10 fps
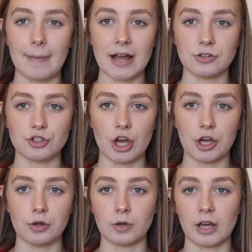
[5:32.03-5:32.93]

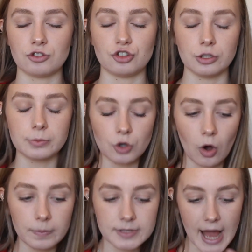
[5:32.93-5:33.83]
bandeau like tube
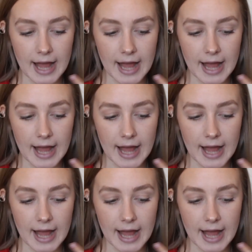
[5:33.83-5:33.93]
tops.